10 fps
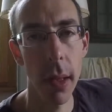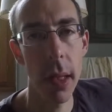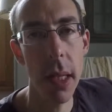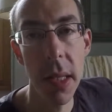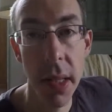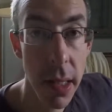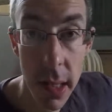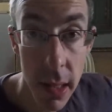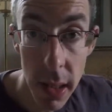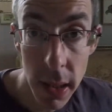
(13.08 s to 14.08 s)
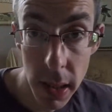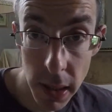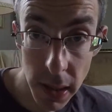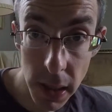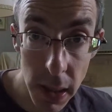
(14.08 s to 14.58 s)

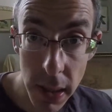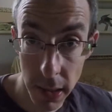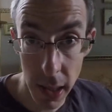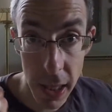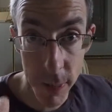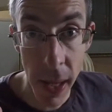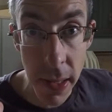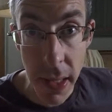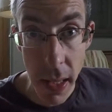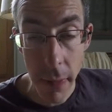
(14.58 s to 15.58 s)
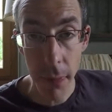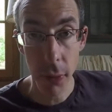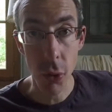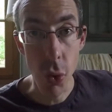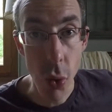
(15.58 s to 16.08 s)
it's
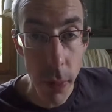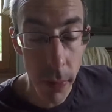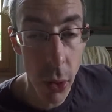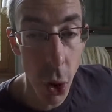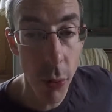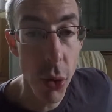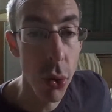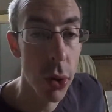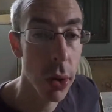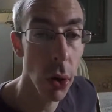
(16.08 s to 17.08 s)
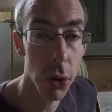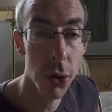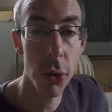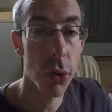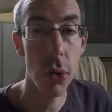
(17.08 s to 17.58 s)
expensive to commute or
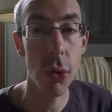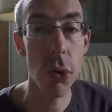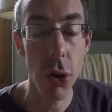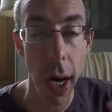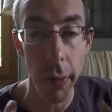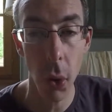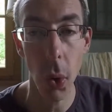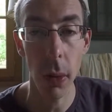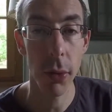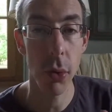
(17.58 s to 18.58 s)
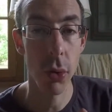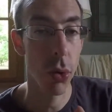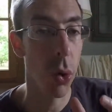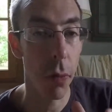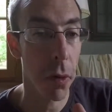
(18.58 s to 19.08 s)
to travel,
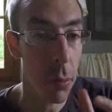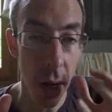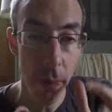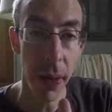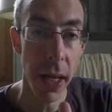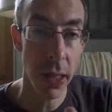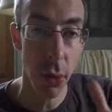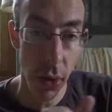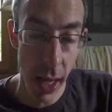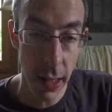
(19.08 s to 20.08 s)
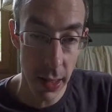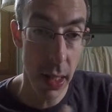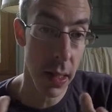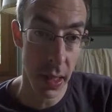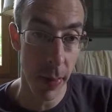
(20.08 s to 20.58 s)
to go from one place to the next
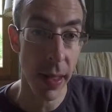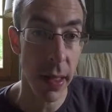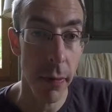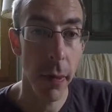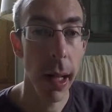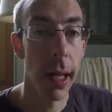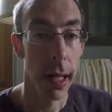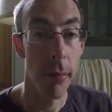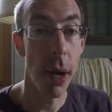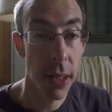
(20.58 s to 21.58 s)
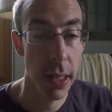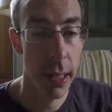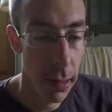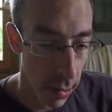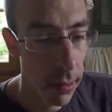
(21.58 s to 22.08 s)
is expensive. But